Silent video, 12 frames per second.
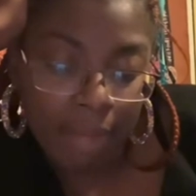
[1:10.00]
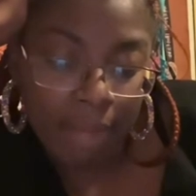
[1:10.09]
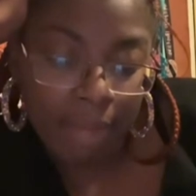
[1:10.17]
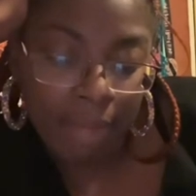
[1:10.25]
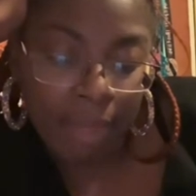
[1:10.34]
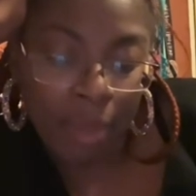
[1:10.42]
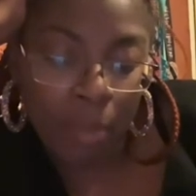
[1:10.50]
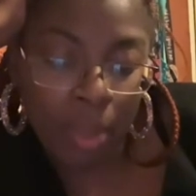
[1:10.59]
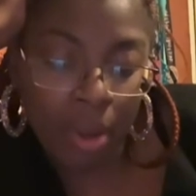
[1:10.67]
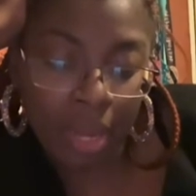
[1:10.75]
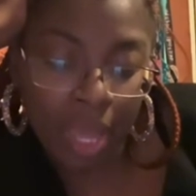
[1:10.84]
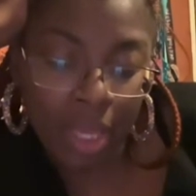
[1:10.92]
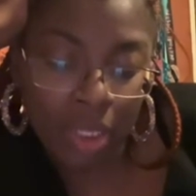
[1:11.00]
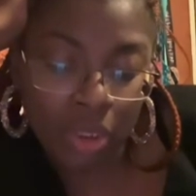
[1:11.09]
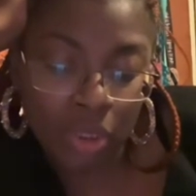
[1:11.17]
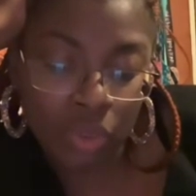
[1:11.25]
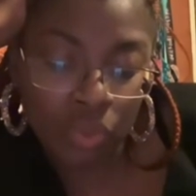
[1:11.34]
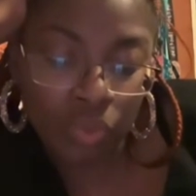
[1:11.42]
that we are not
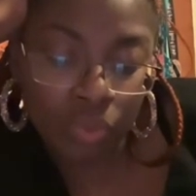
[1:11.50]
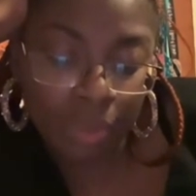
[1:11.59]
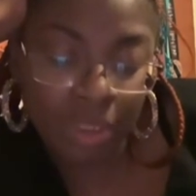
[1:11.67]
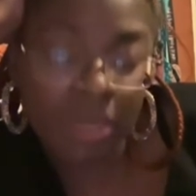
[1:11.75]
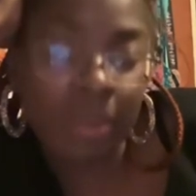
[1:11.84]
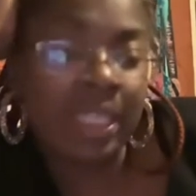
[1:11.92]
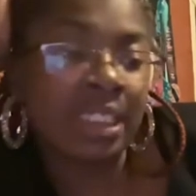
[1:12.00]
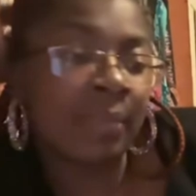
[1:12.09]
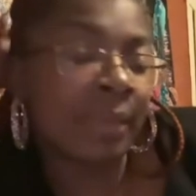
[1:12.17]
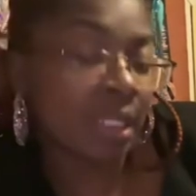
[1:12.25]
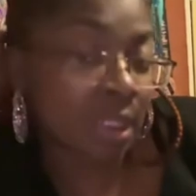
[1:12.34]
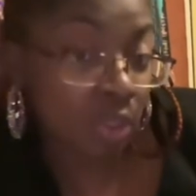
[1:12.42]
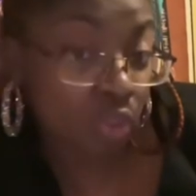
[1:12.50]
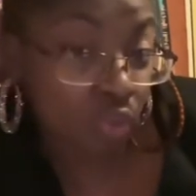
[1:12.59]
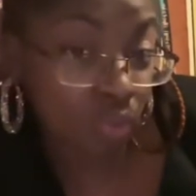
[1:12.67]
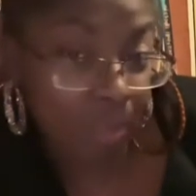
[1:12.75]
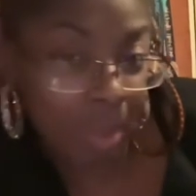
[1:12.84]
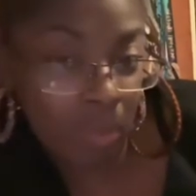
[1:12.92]
consumed. It's so easy to be
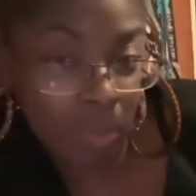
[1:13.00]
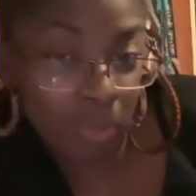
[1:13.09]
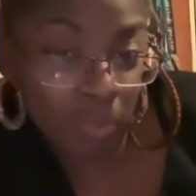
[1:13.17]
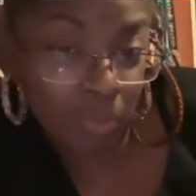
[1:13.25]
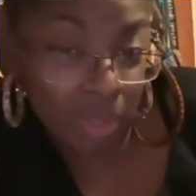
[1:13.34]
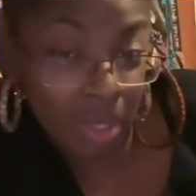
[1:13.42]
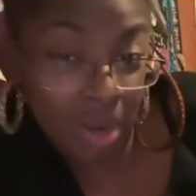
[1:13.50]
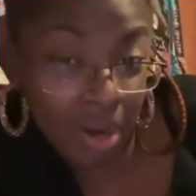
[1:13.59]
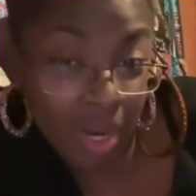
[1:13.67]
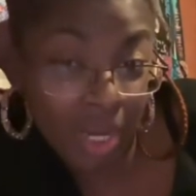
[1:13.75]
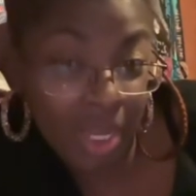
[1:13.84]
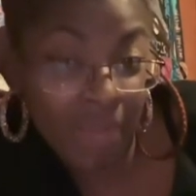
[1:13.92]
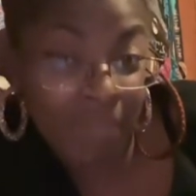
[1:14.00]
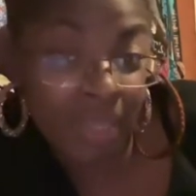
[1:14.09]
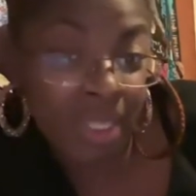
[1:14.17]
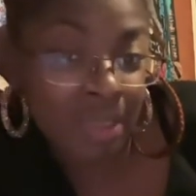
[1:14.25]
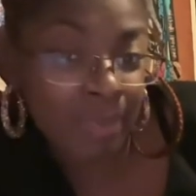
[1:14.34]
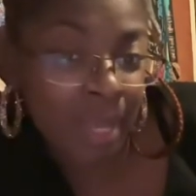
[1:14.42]
consumed by what we are
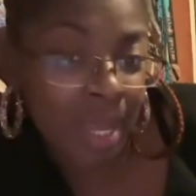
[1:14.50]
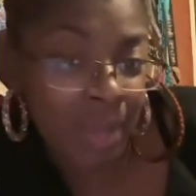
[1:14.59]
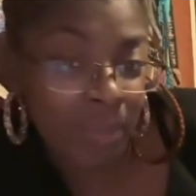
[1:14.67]
inconvenienced by.